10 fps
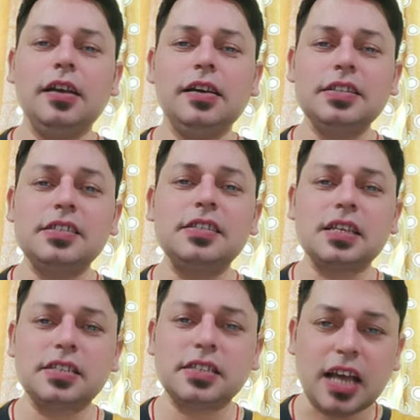is
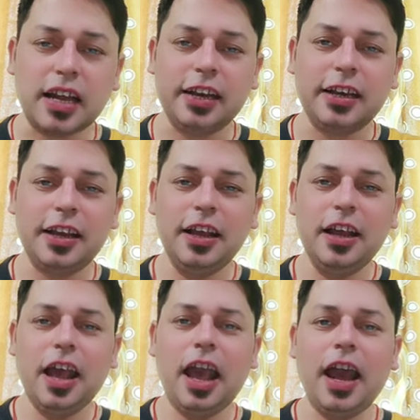Sun.
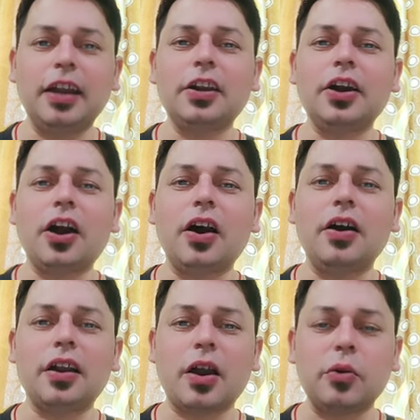And
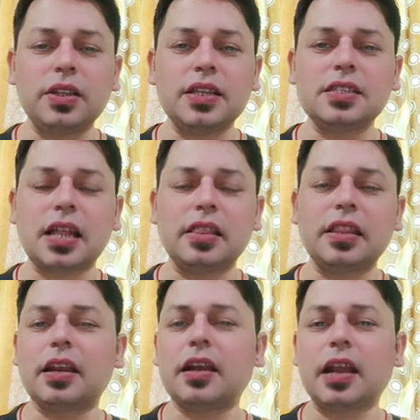around the Sun,
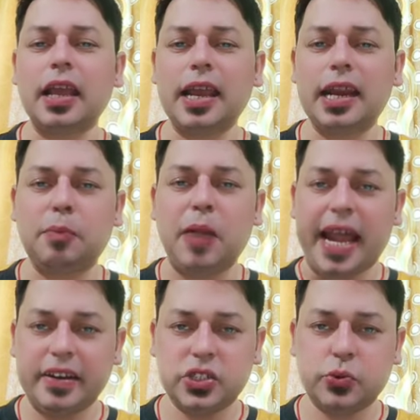there are 8
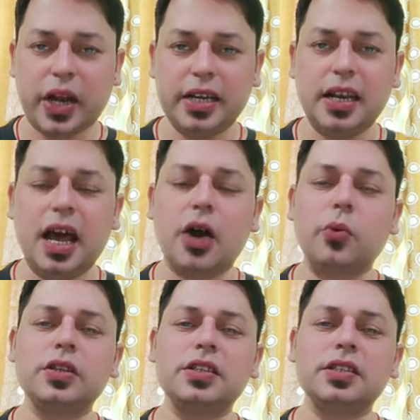planets right now,
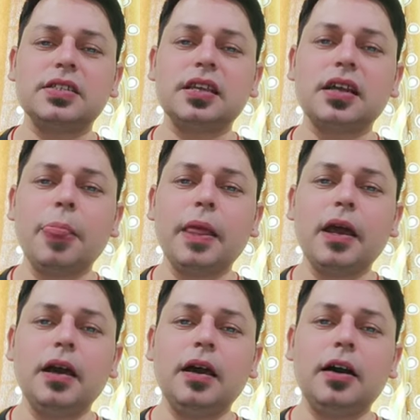which is
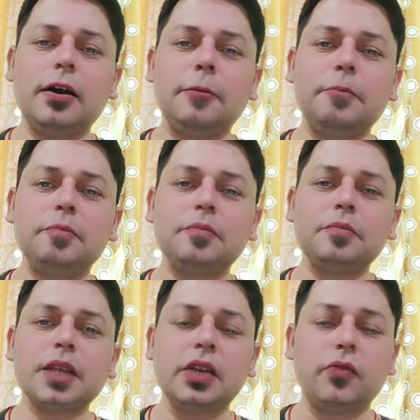
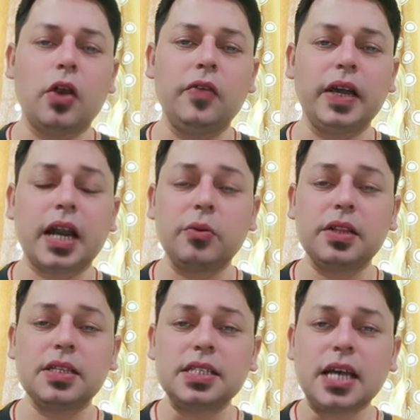revolving around
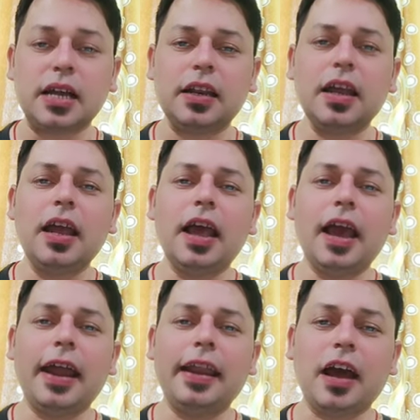the Sun.
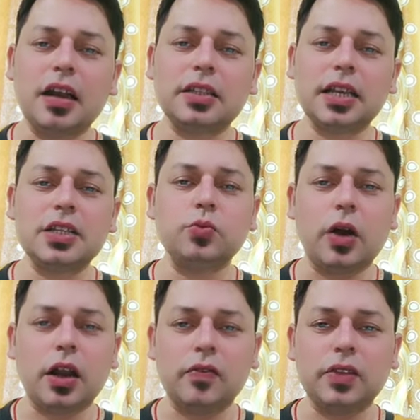And Earth is
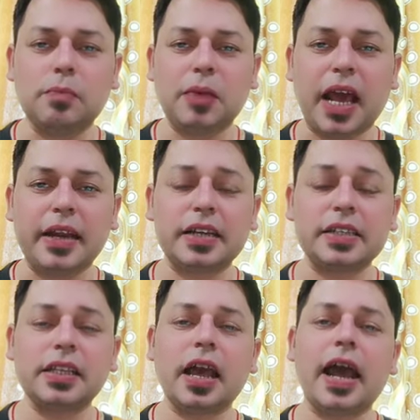one of the
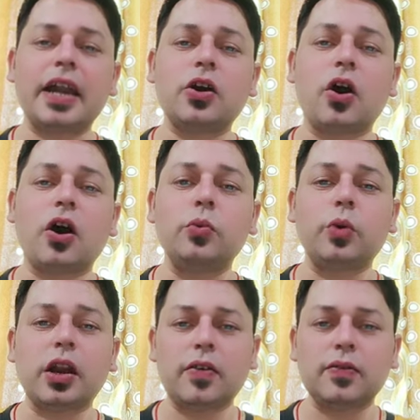planets, and on
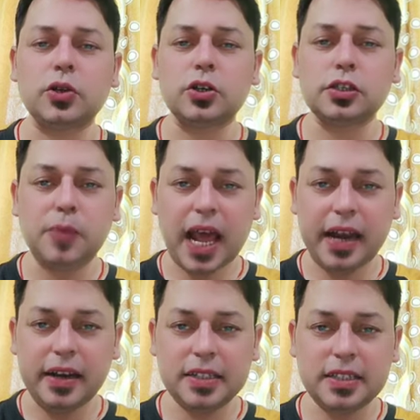one of those
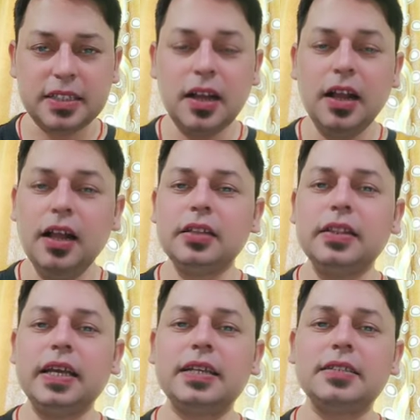planets,
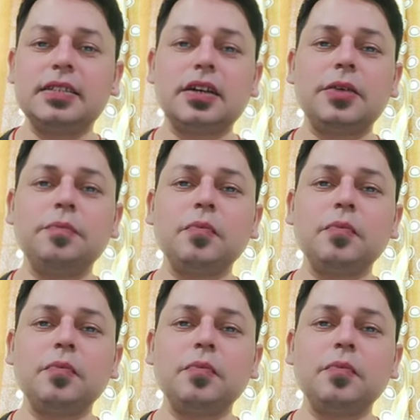there is a